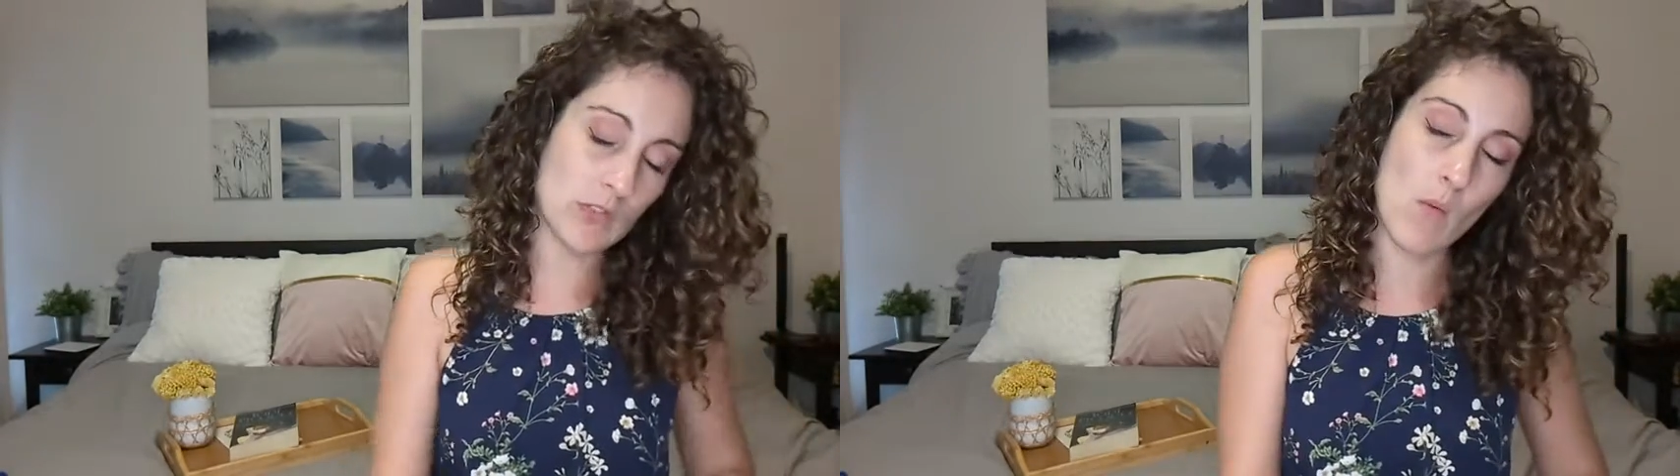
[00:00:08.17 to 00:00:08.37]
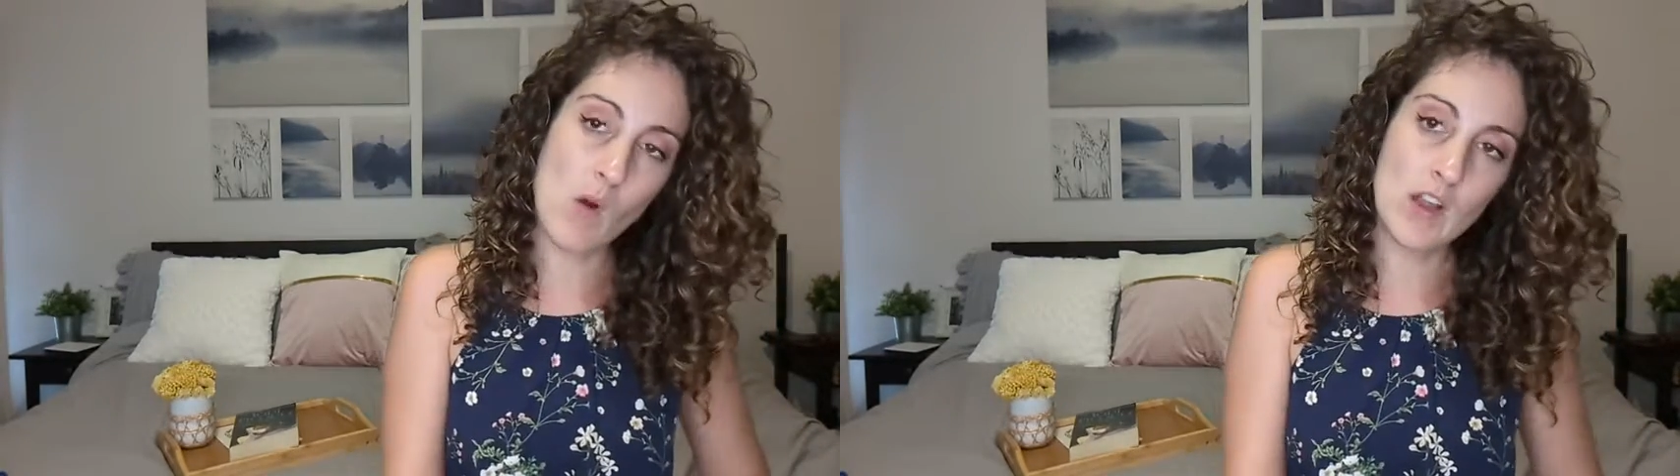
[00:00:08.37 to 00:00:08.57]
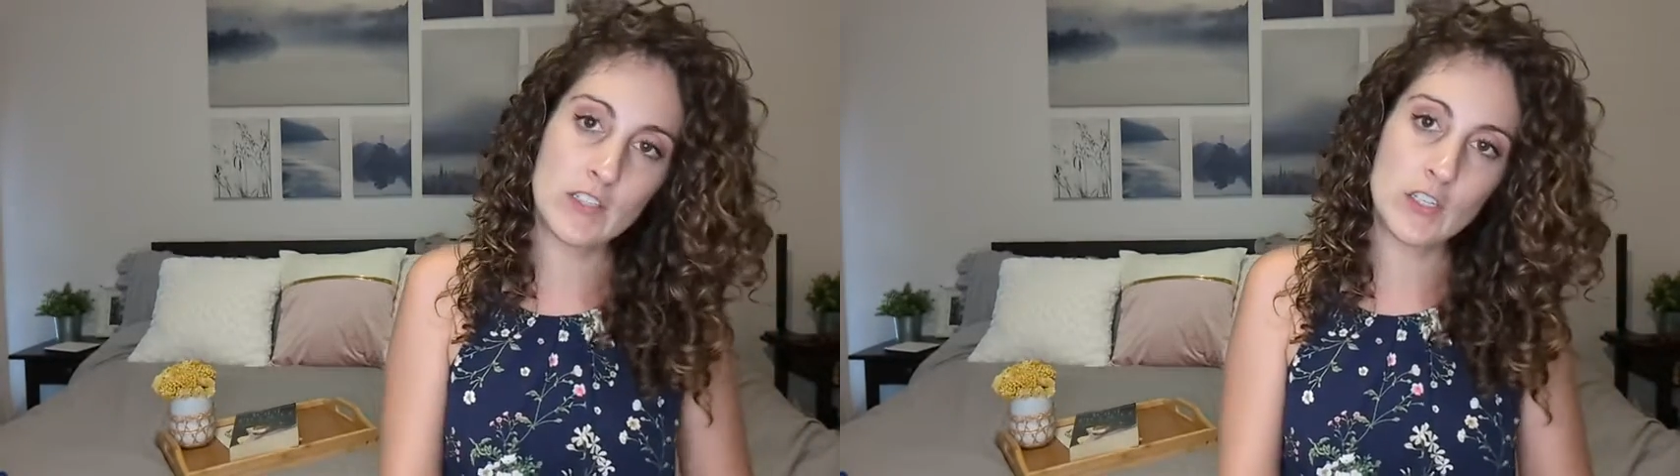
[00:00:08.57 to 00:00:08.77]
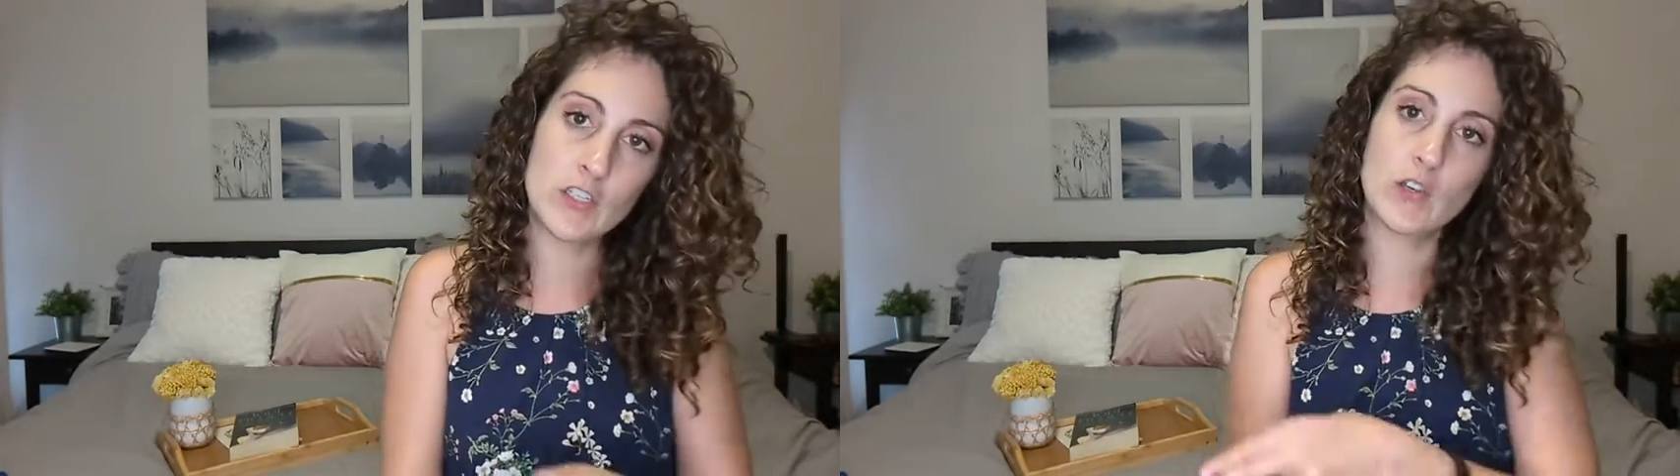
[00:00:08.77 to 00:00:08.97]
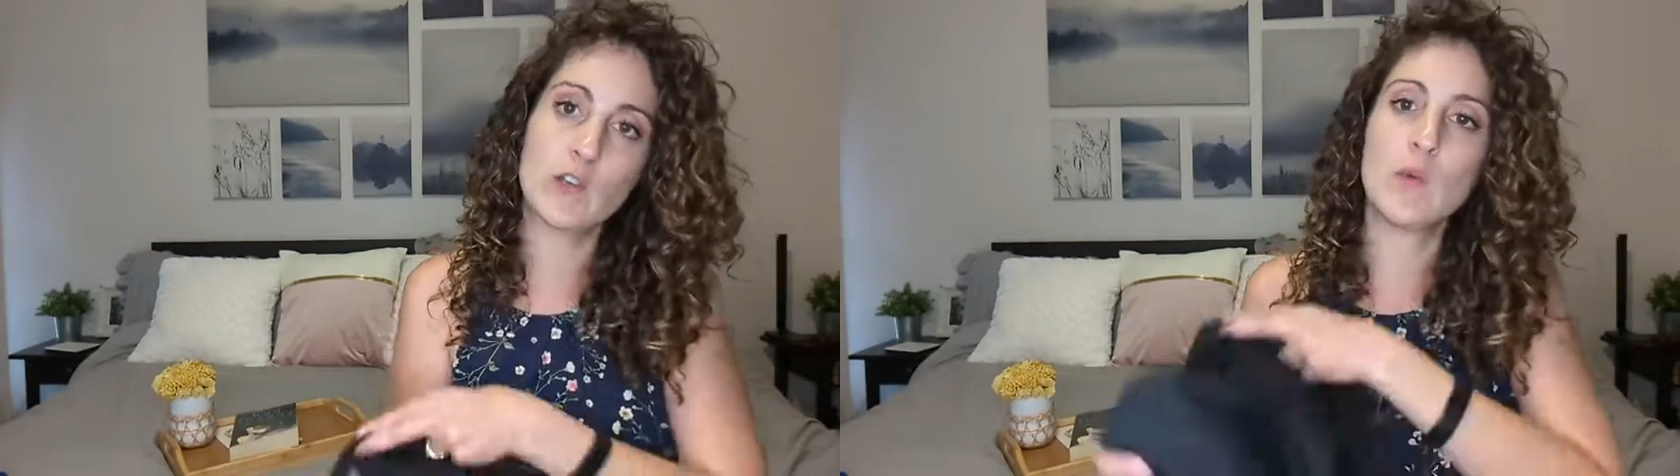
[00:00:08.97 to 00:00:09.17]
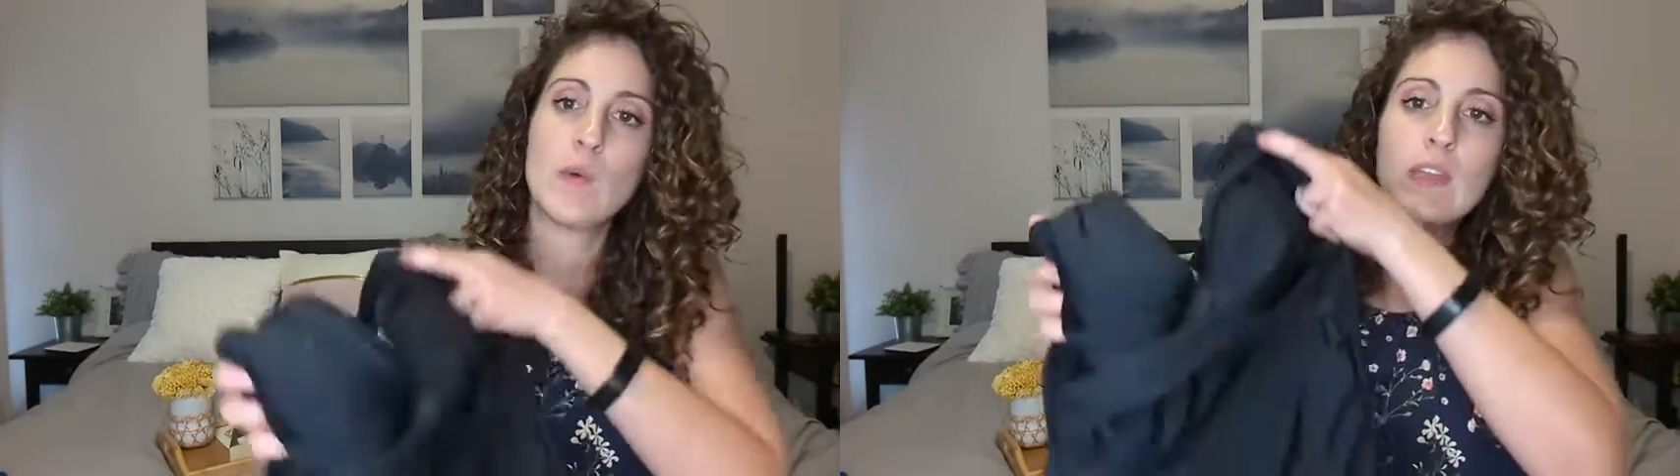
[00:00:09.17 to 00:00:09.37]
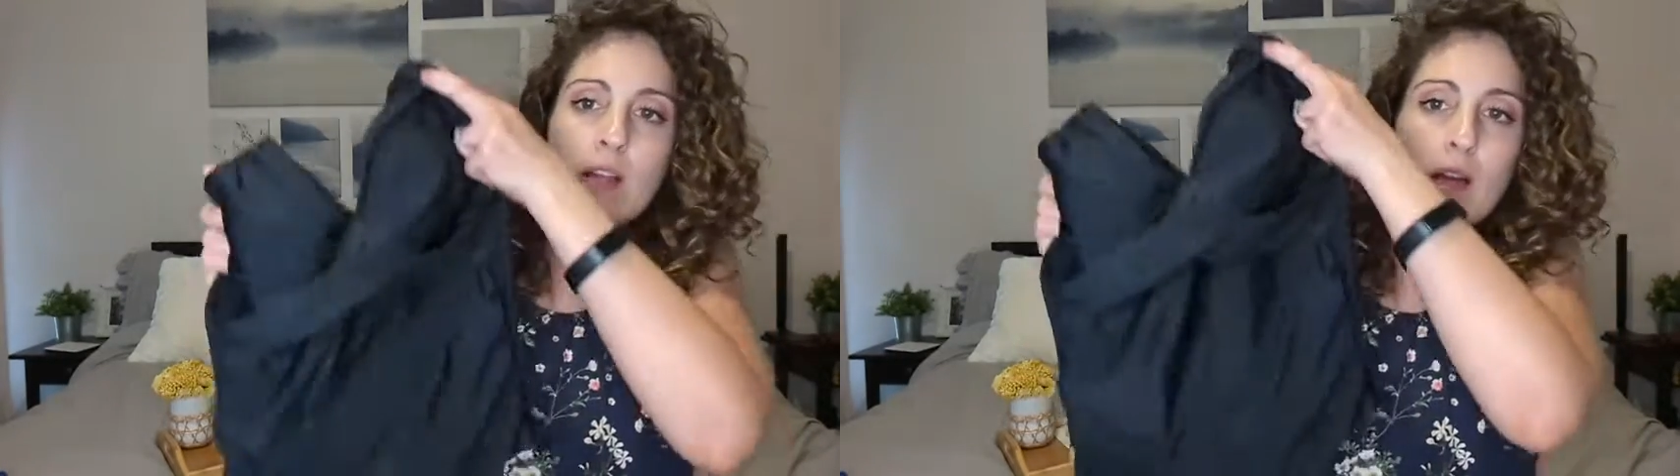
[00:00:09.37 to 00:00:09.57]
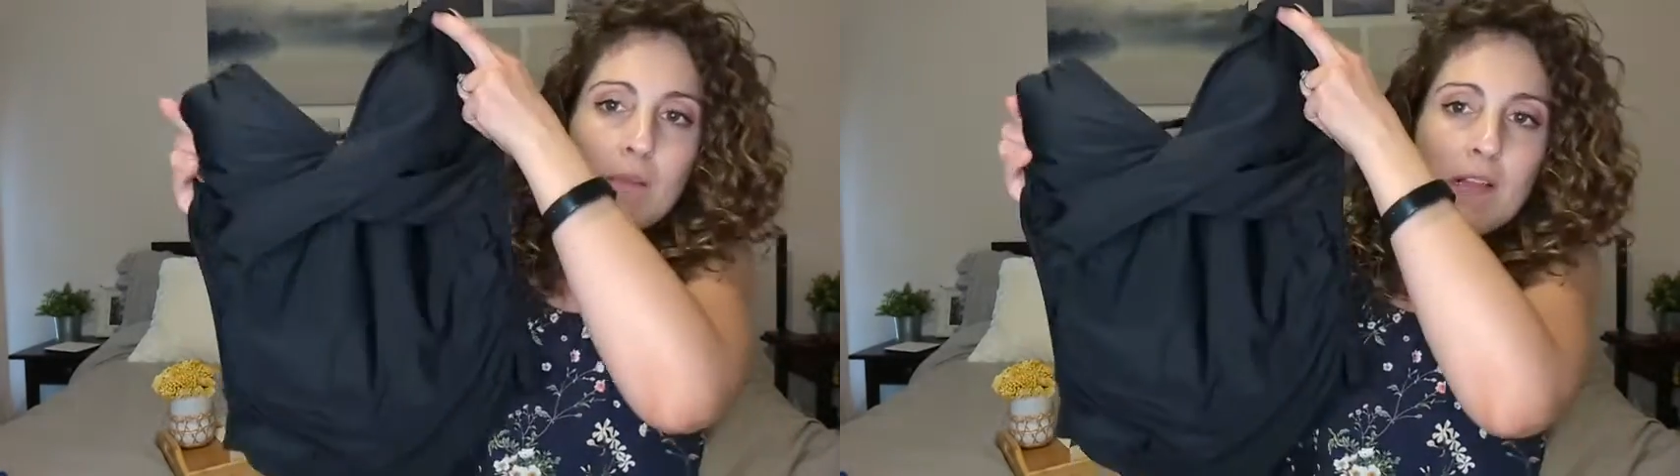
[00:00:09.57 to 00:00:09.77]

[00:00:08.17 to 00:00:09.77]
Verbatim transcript: So I wanted to show you it um,